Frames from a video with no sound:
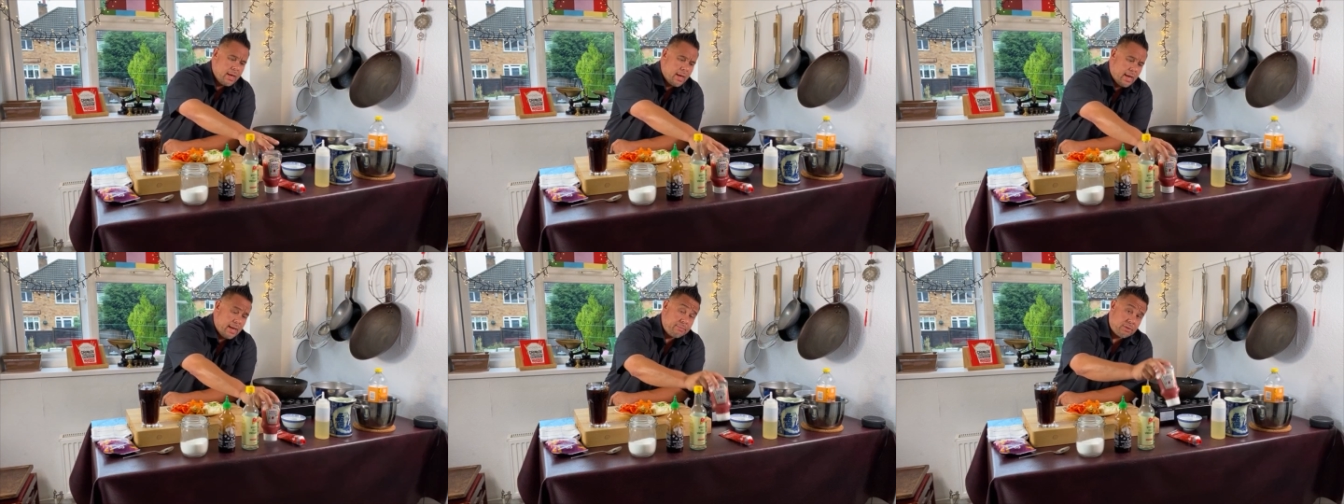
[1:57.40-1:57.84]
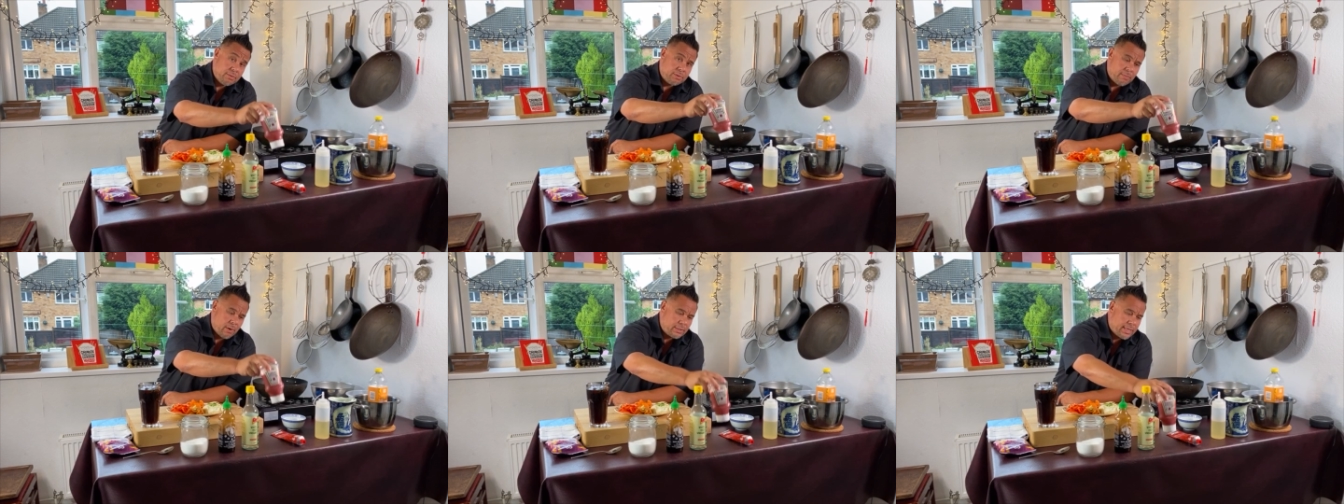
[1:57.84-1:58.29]
Um, some
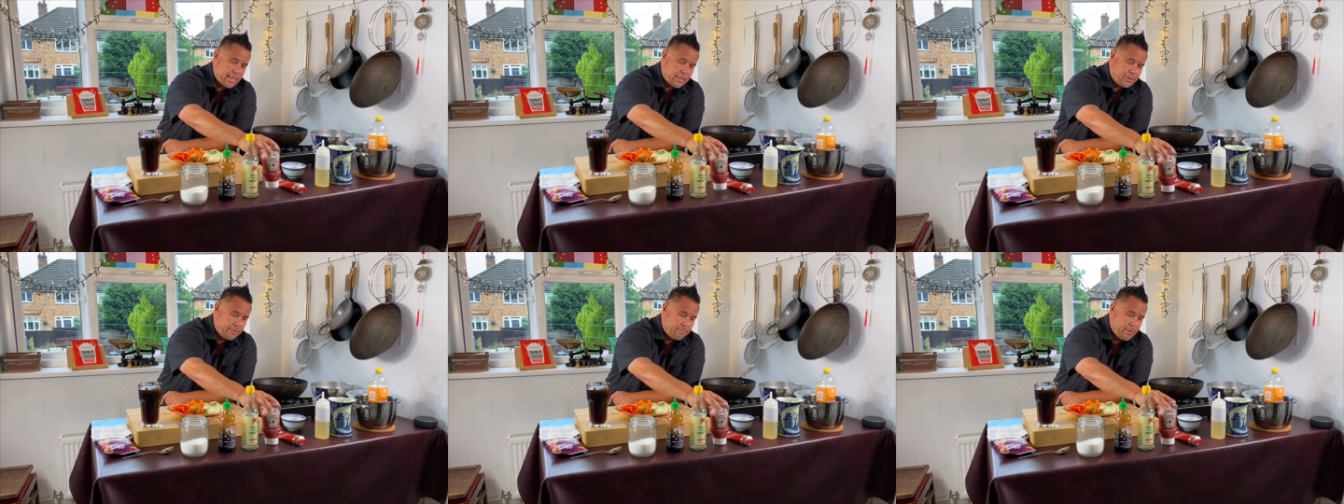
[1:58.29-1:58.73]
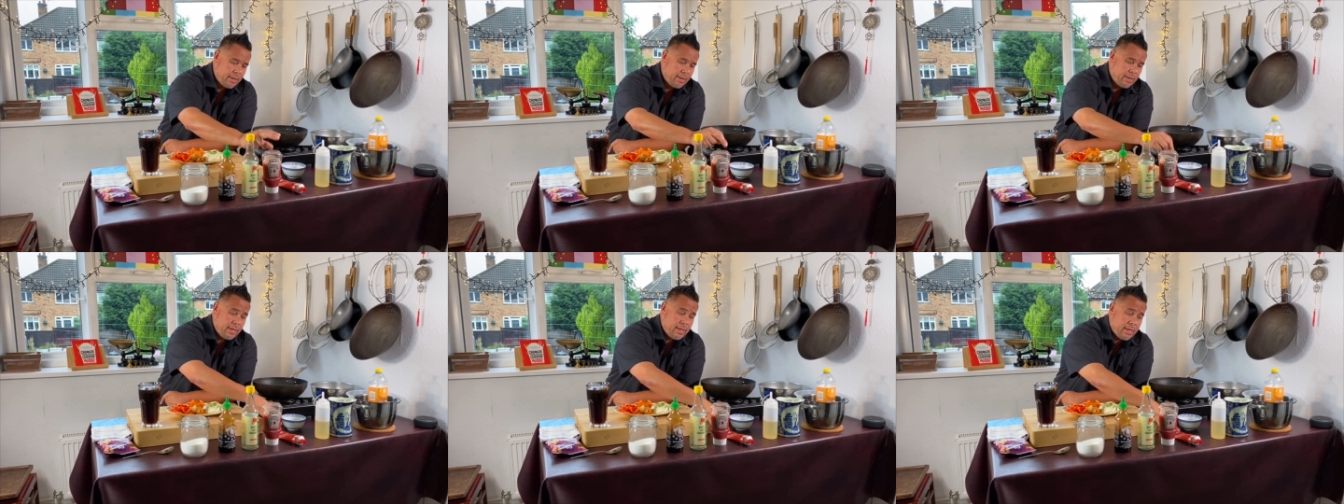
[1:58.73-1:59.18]
tomato ketchup,
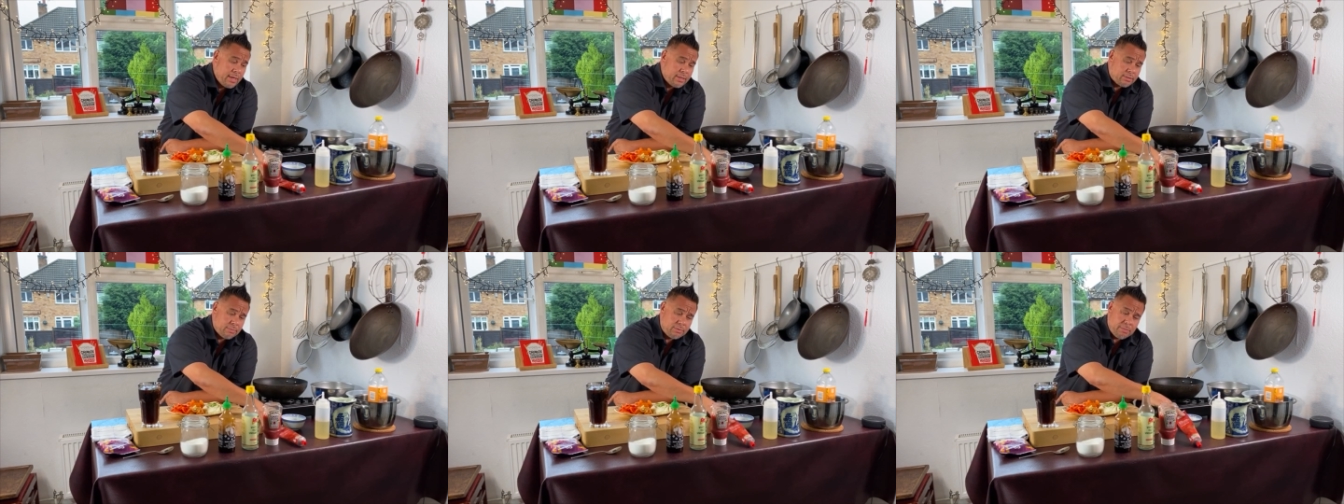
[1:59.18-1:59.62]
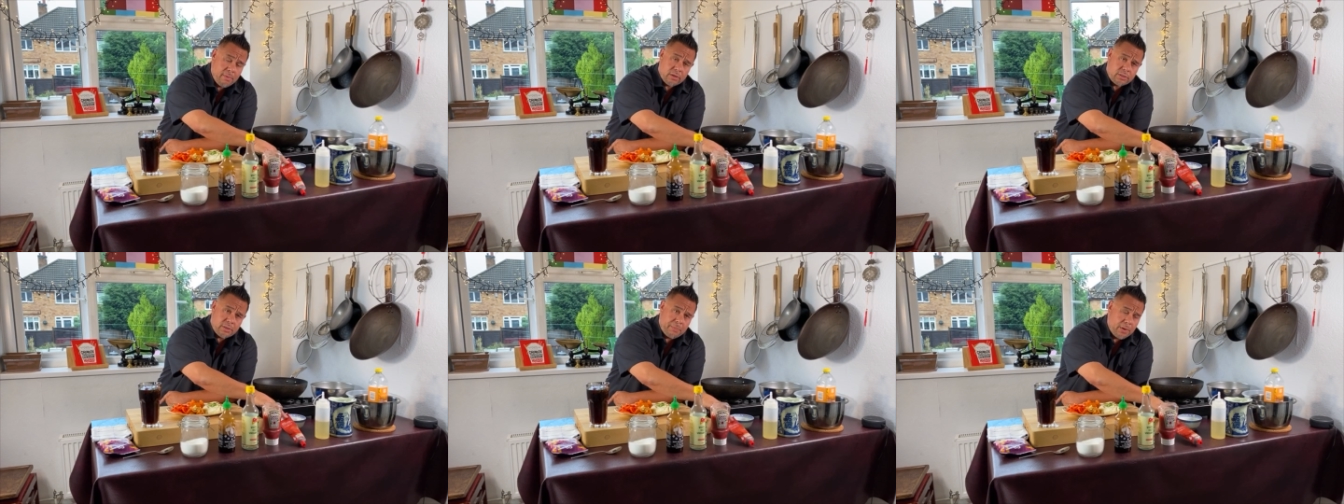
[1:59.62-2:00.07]
some
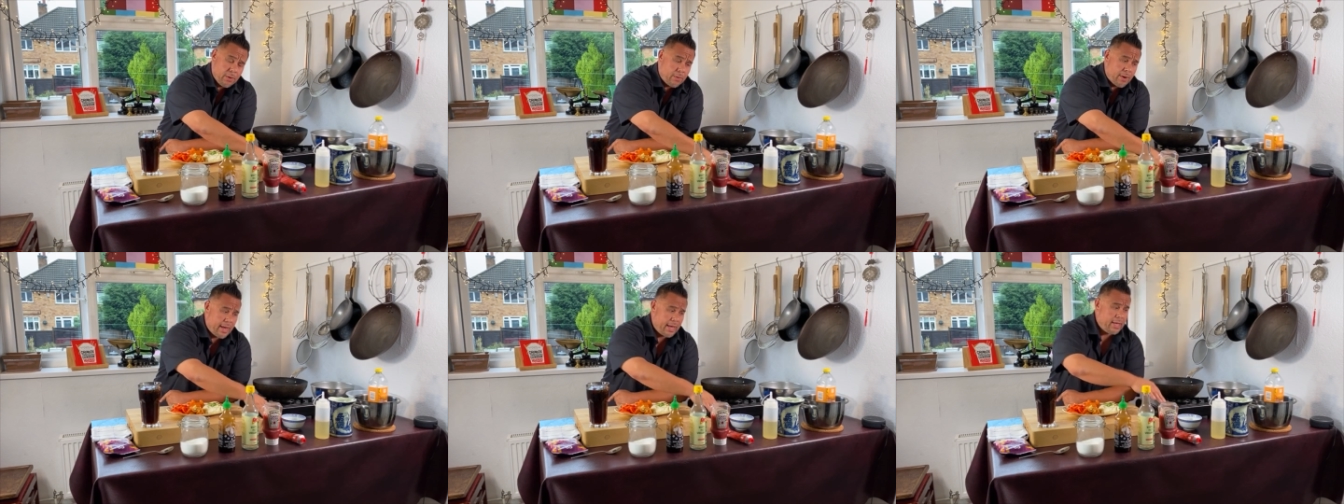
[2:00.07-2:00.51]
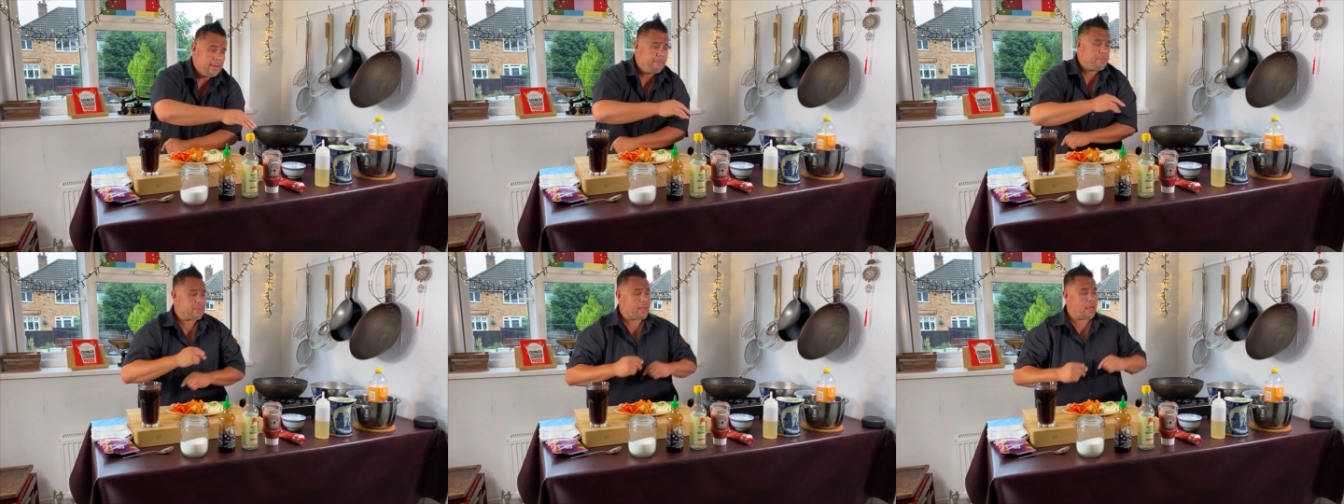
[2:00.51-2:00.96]
tomato puree,
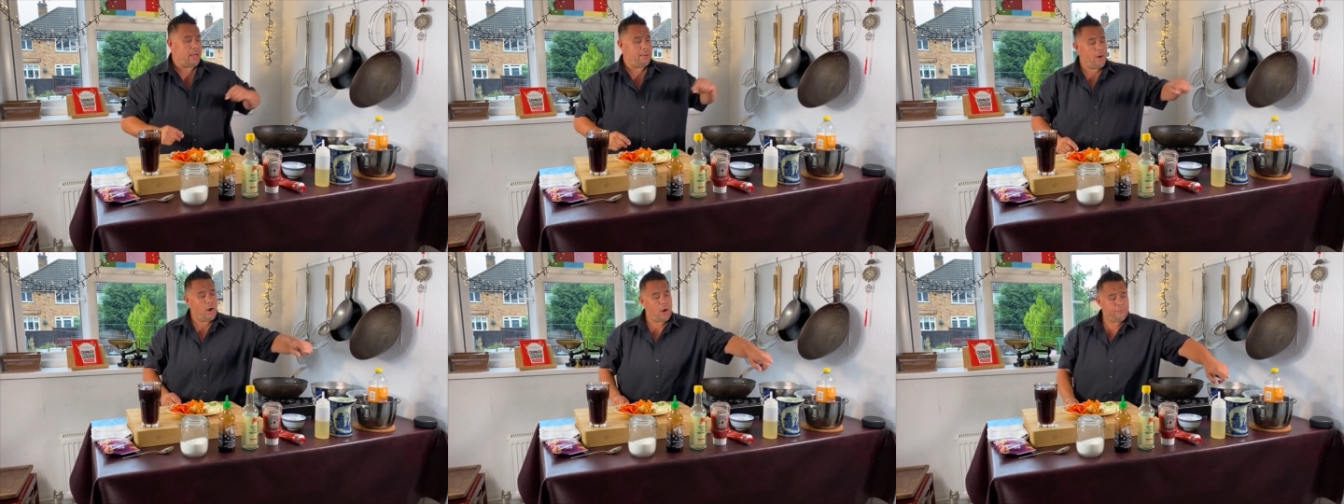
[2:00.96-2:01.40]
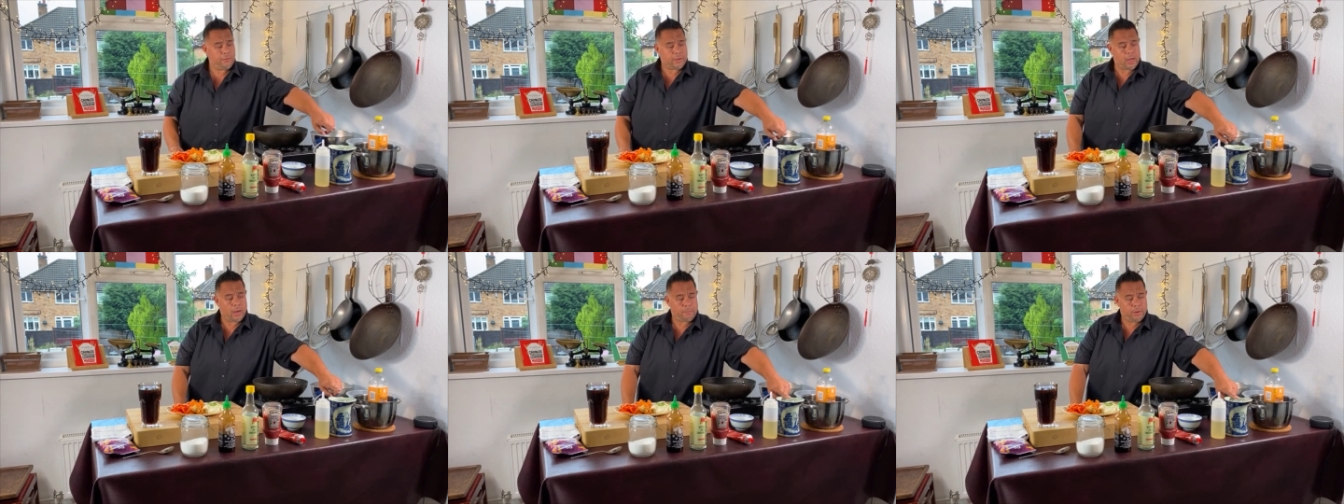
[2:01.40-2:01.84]
um, half a
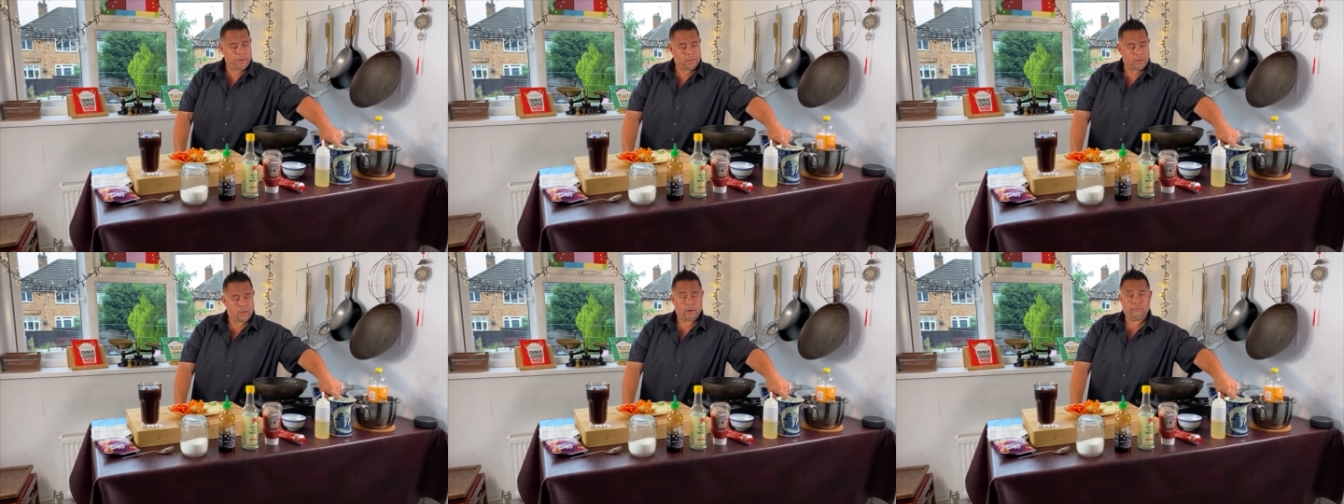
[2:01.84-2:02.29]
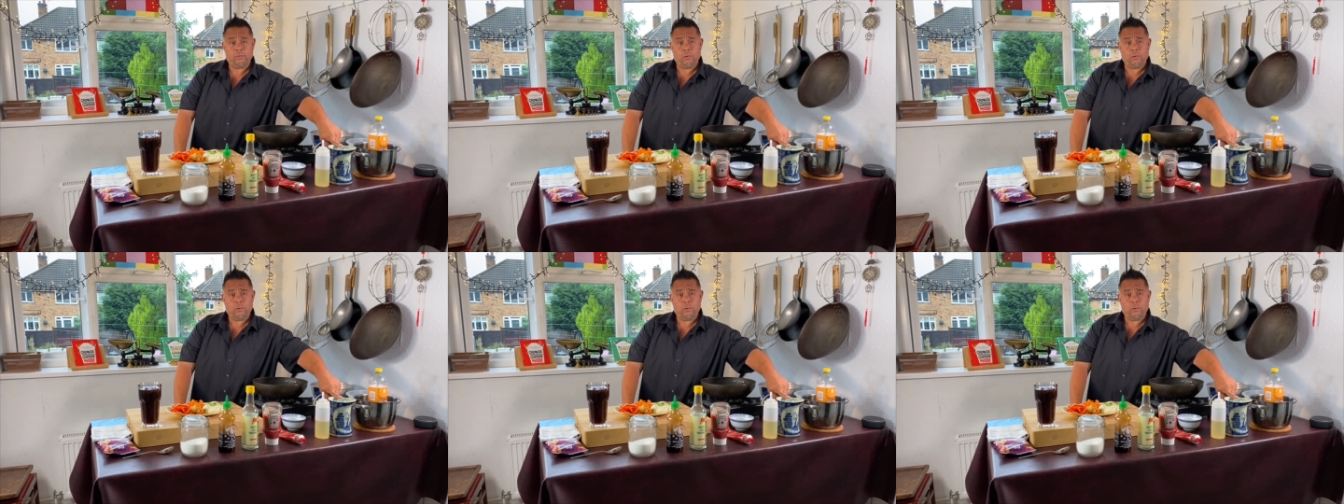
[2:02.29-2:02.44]
cup of